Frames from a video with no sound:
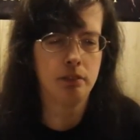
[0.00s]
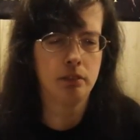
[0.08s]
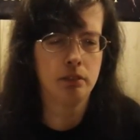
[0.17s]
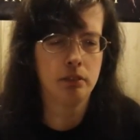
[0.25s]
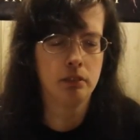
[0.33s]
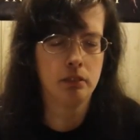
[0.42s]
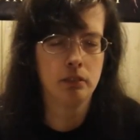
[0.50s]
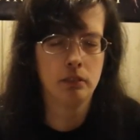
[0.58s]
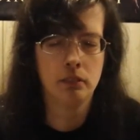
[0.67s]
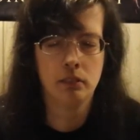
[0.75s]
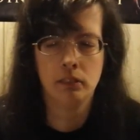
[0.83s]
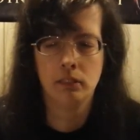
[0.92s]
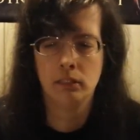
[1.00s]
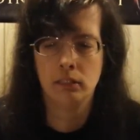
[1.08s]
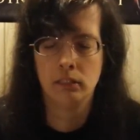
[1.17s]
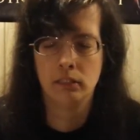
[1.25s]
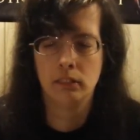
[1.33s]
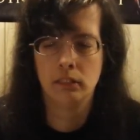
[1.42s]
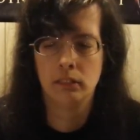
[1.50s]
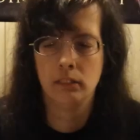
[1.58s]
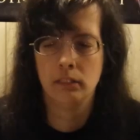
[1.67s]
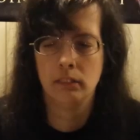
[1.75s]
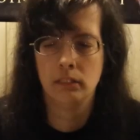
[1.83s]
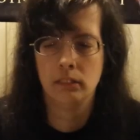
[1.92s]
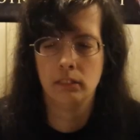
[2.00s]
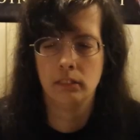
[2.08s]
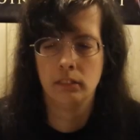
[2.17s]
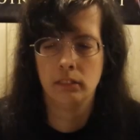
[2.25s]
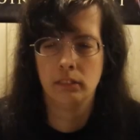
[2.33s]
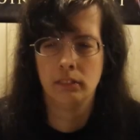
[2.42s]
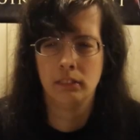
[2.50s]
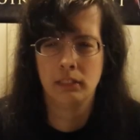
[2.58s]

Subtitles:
Nothing is said.